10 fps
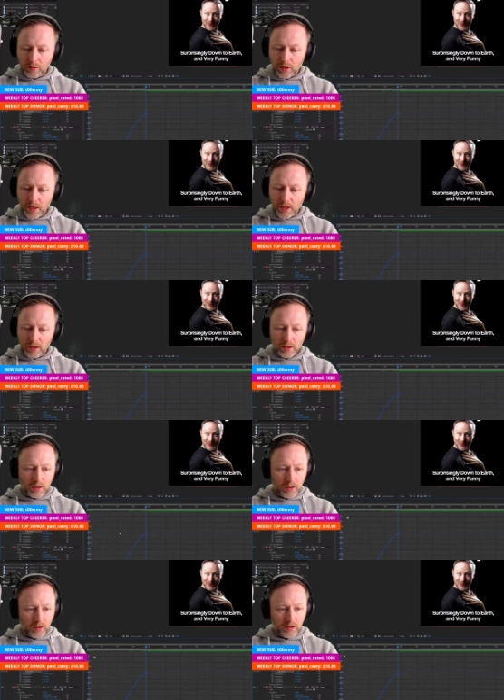Take
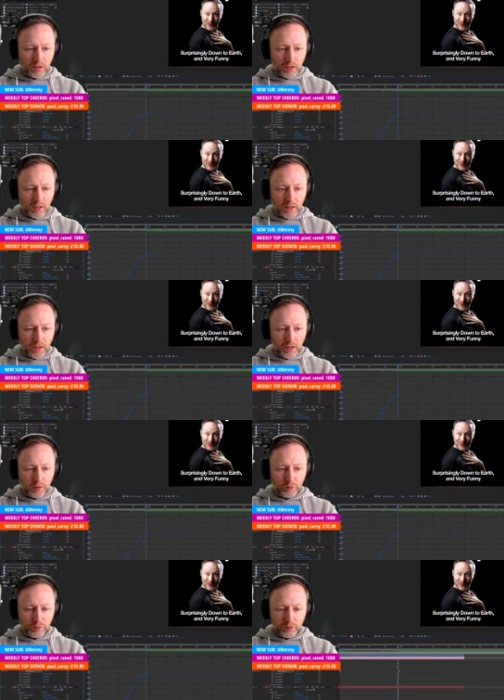that
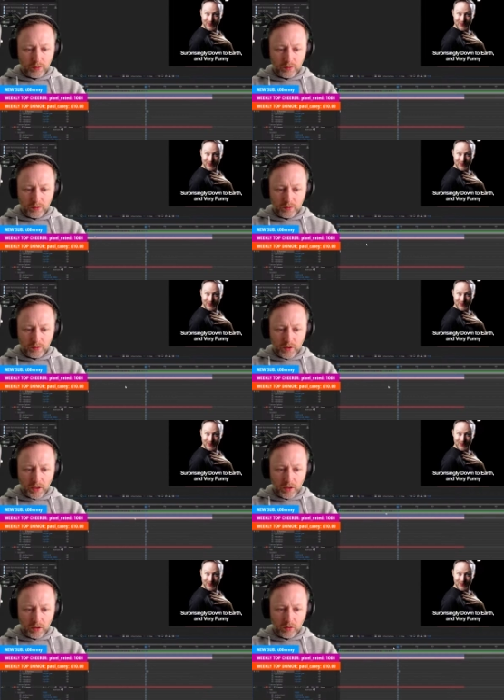off.
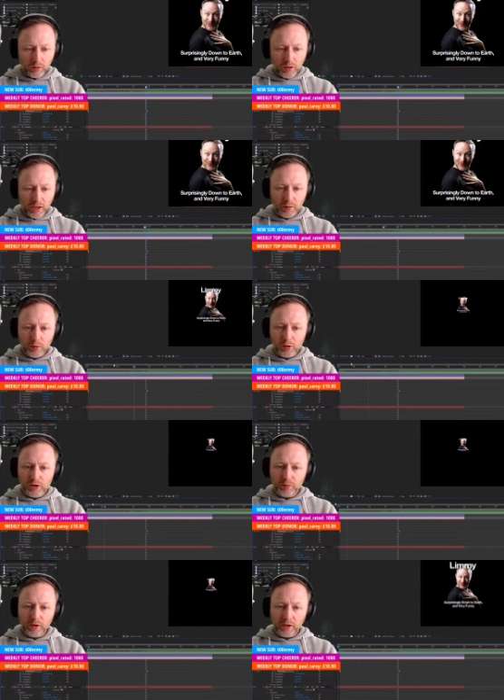Right. You're not going to get the motion